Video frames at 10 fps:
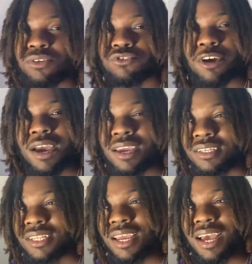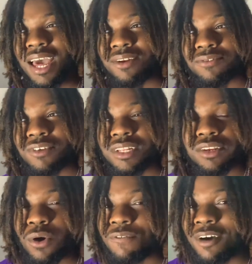try it, it's like I don't really know
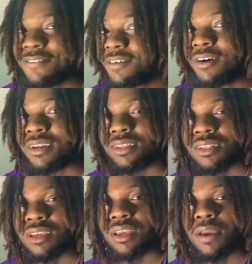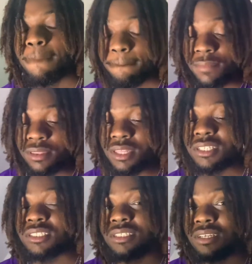if I felt anything.
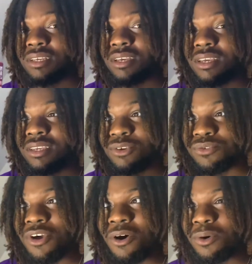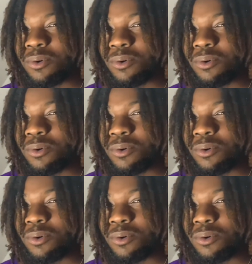This, you know,